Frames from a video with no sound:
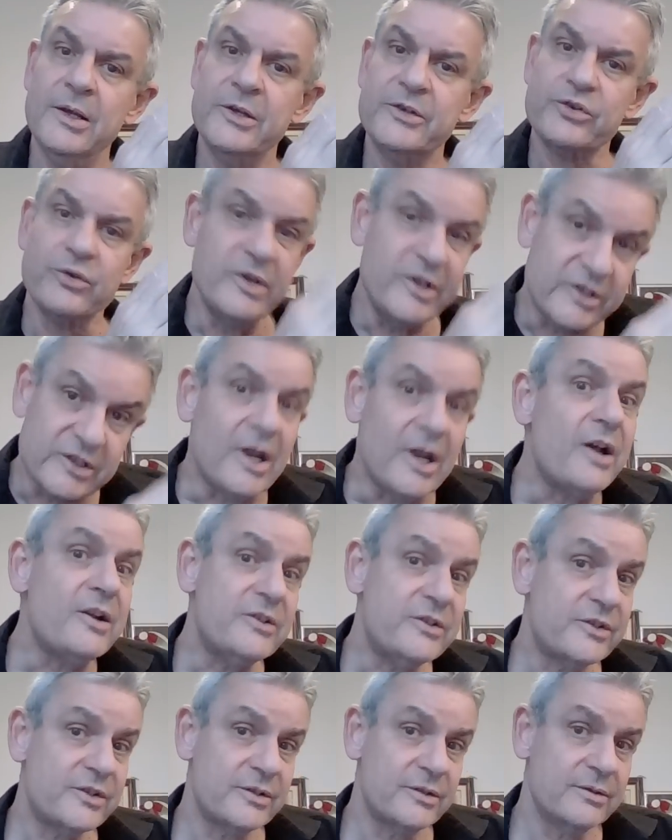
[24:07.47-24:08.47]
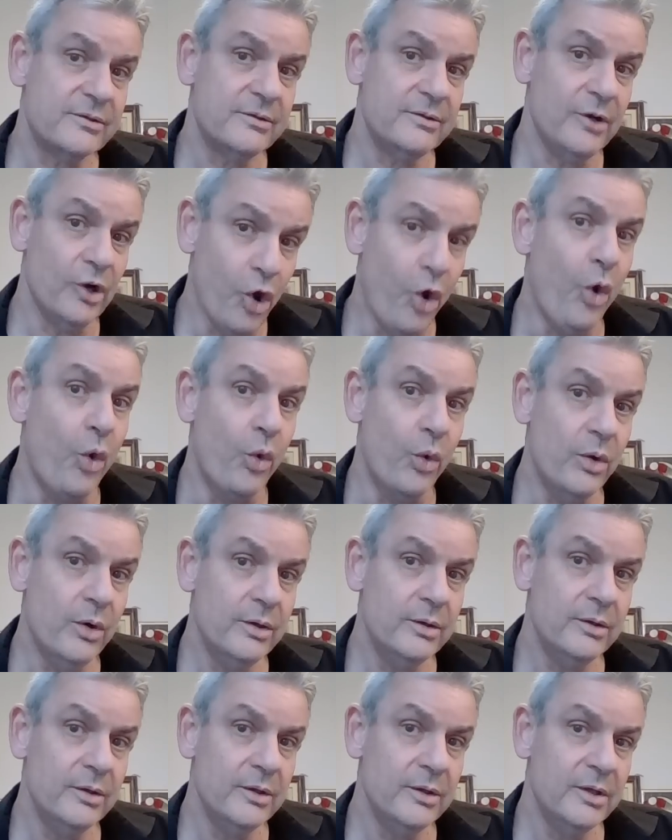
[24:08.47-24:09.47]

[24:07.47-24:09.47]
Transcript: So he starts low,